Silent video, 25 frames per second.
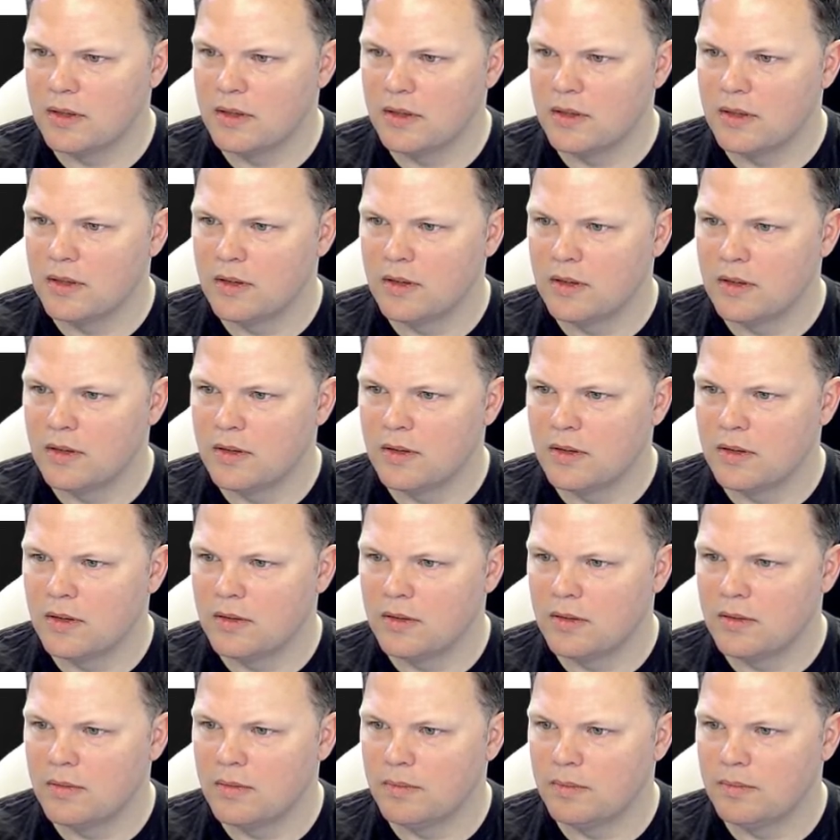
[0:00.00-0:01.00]
All
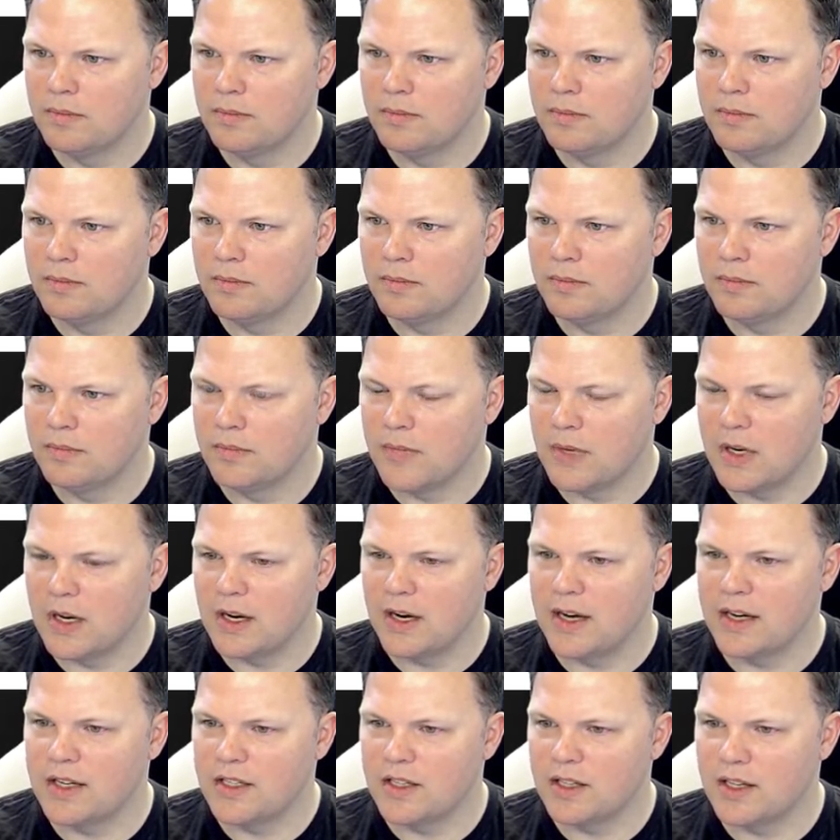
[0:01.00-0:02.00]

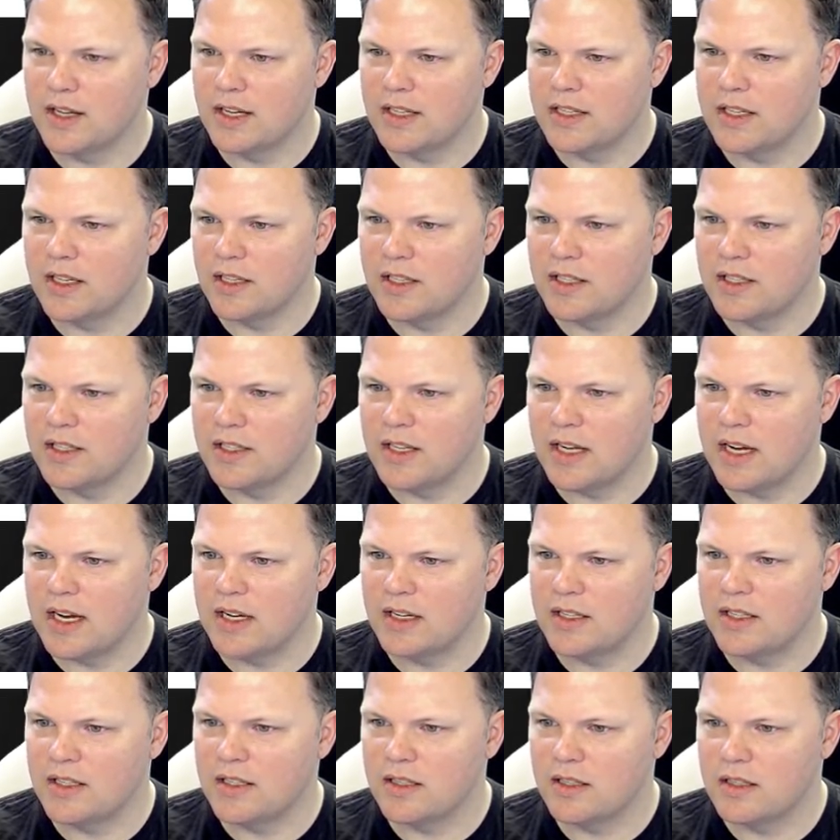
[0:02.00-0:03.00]
right, so that's all
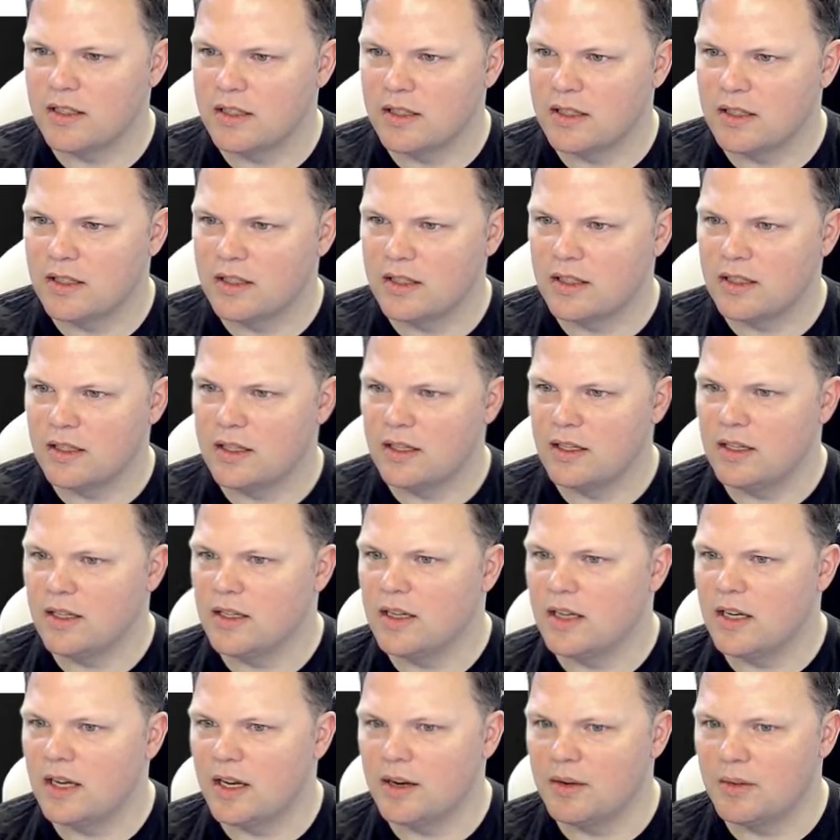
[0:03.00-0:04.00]
set
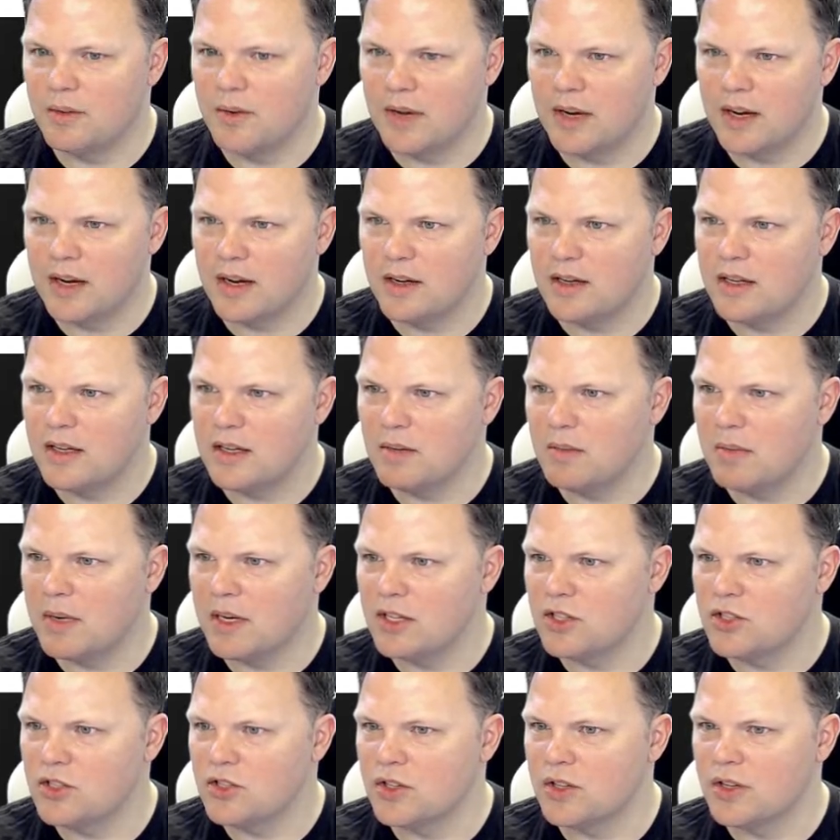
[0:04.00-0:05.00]
and done. We did
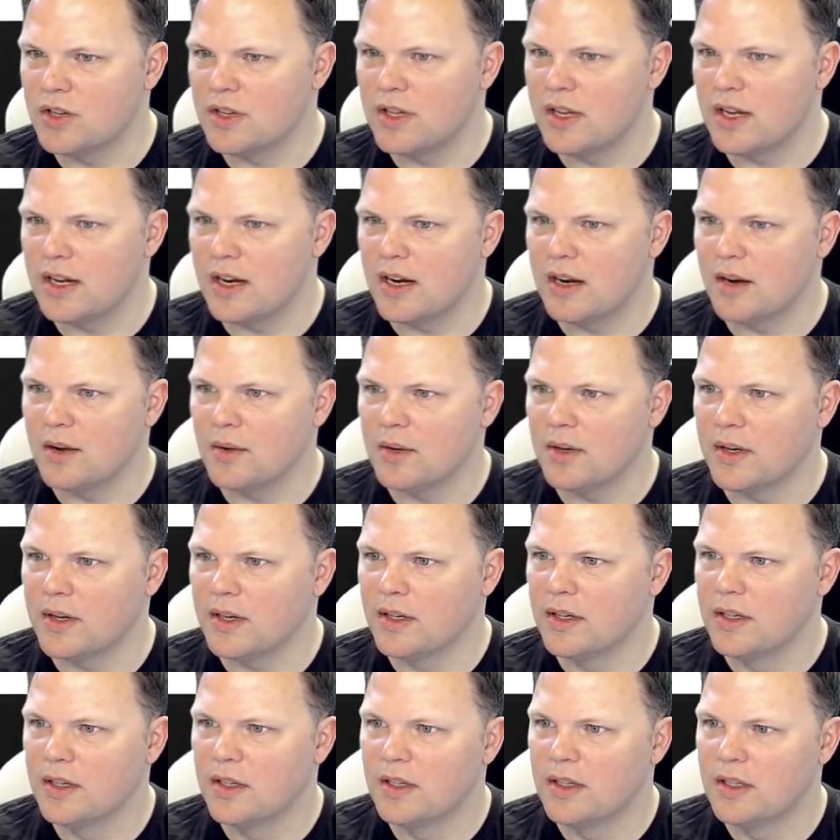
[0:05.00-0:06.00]
make sure that
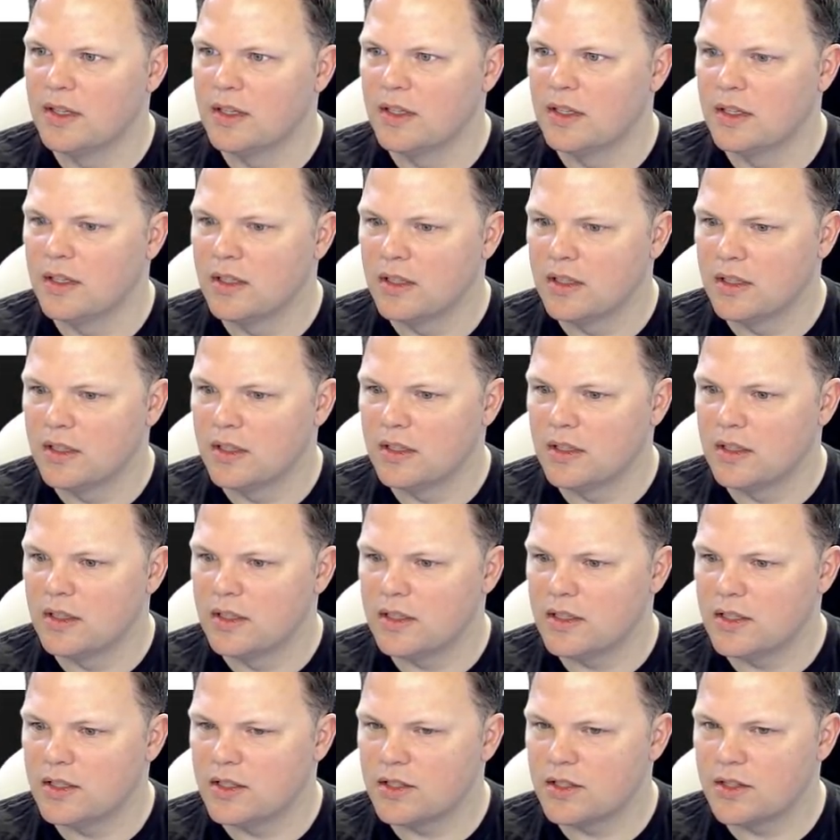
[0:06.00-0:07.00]
our
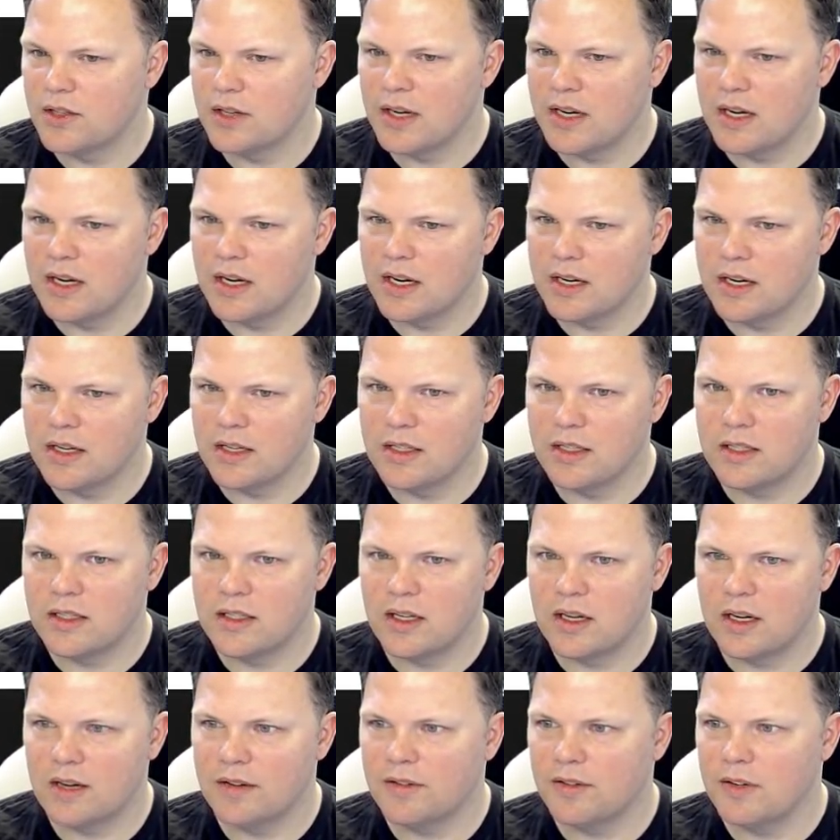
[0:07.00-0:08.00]

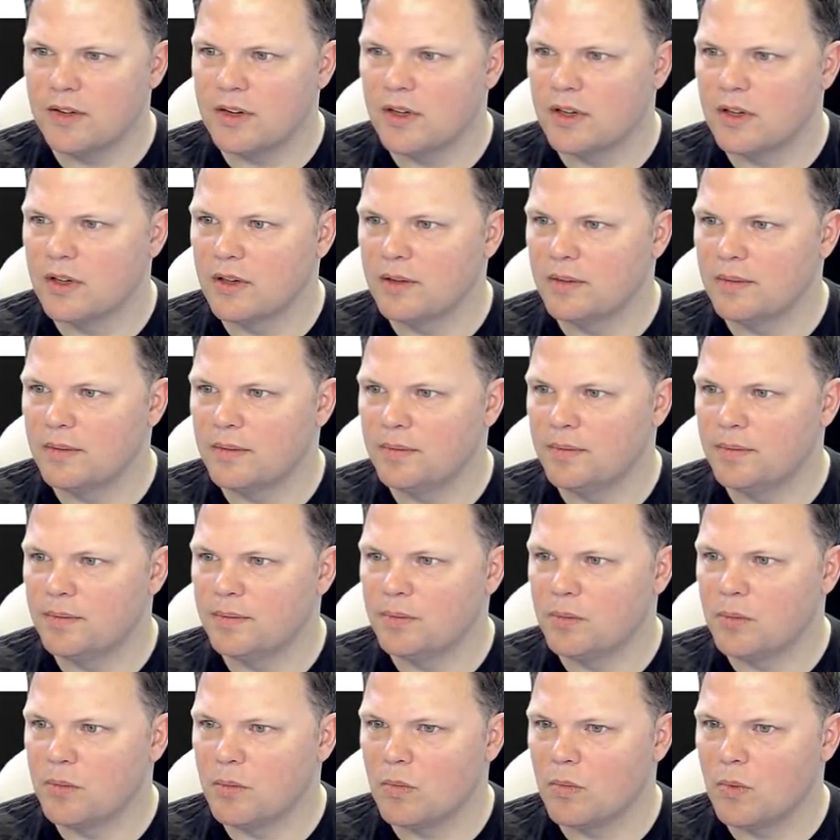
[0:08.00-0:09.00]
screensaver
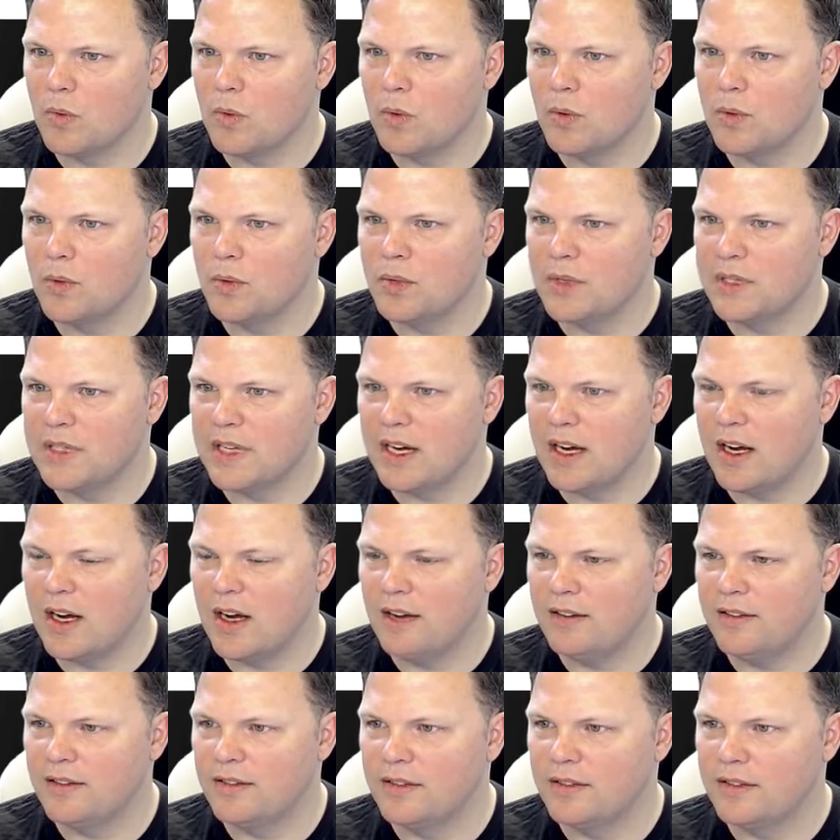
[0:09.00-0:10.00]
was
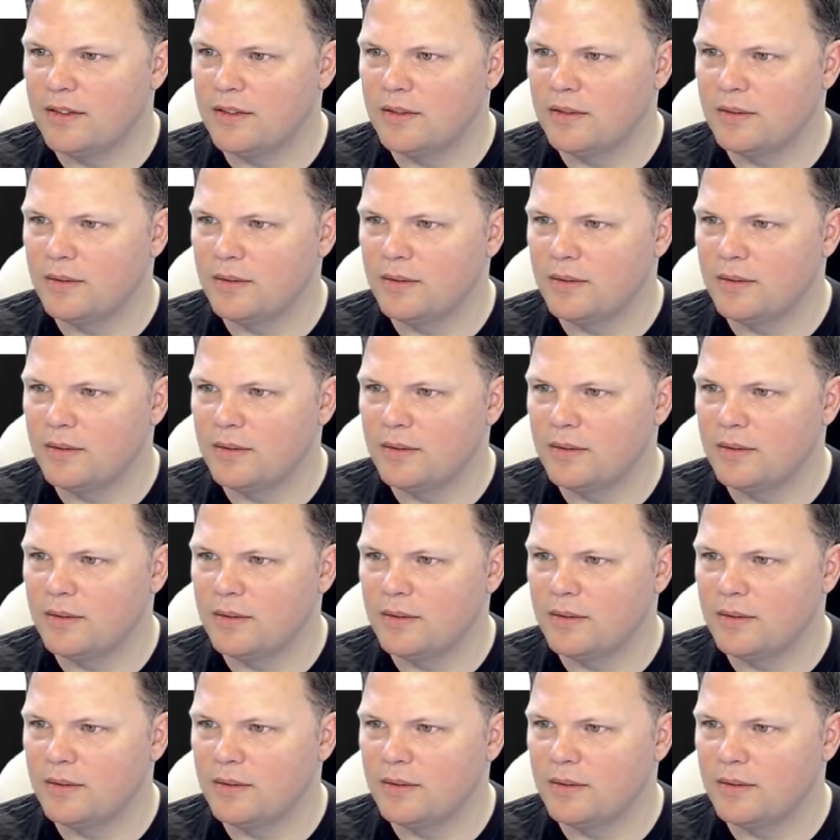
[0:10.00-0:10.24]
off.